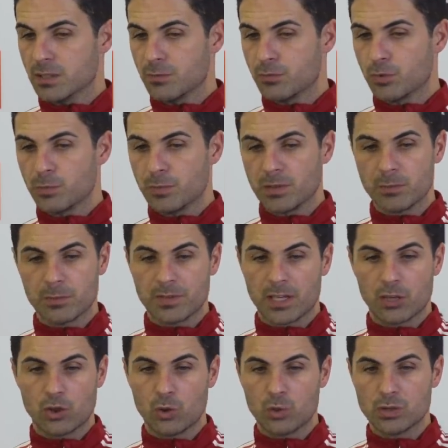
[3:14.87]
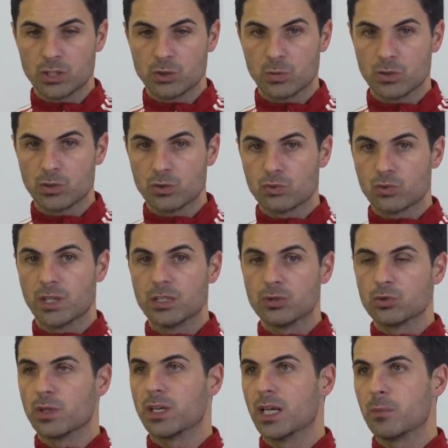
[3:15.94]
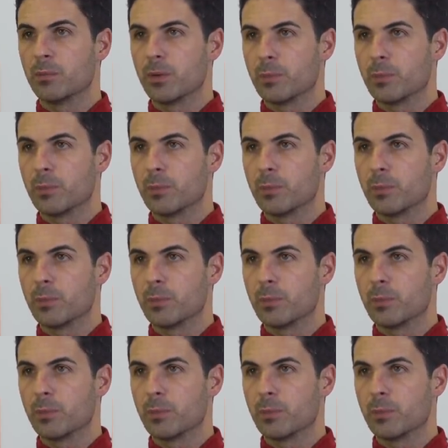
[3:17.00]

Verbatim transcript: the formula a coach is when you're trying to help